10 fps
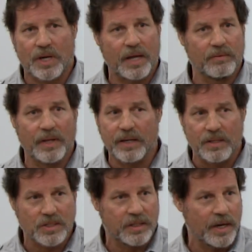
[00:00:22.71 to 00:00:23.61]
kind of letting
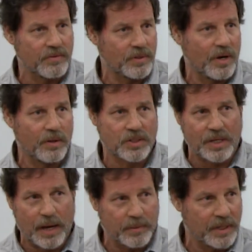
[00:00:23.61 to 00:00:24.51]
the slaves know it's
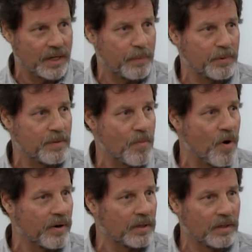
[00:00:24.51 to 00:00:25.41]
time to get up in the
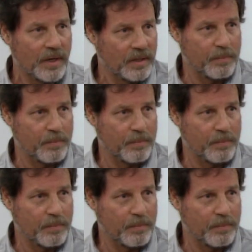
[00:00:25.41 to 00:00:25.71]
morning.